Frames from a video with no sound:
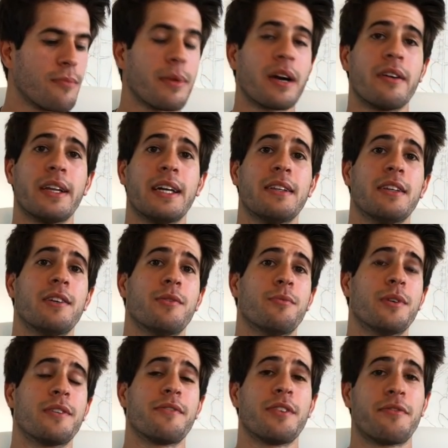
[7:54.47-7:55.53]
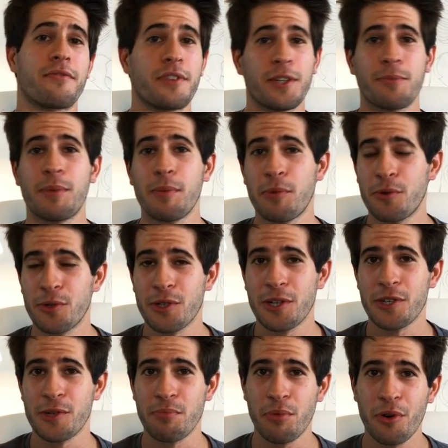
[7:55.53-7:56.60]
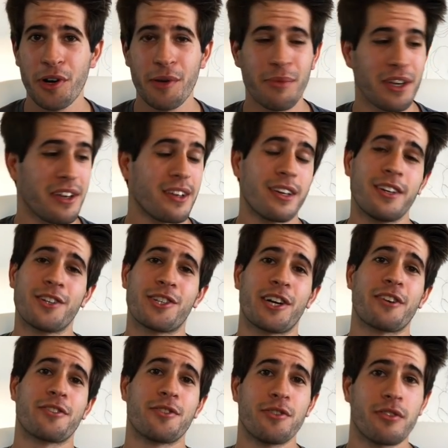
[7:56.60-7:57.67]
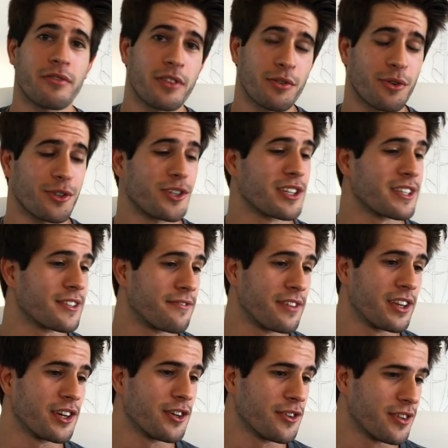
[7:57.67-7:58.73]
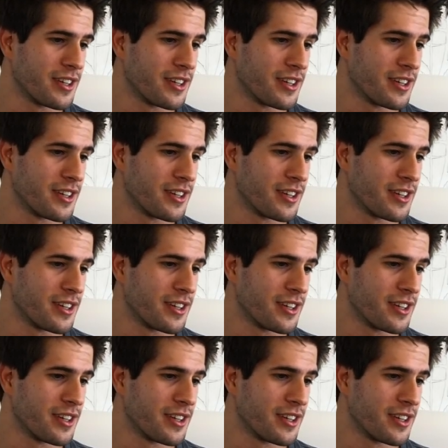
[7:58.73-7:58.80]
Marinelli, one of the first people who started supporting me. Shout out to you if you're watching this video.